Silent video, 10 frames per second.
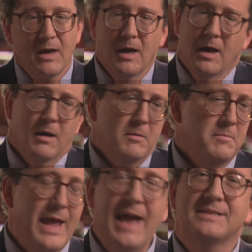
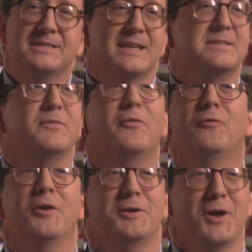Um, excessive
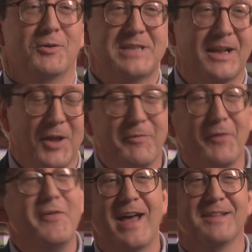footnotes. I love
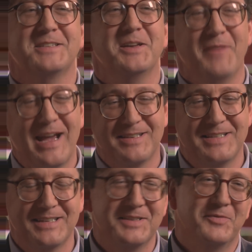the fallacy of
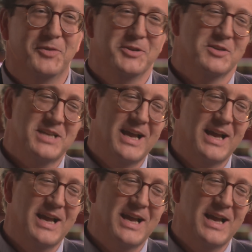excessive footnotes.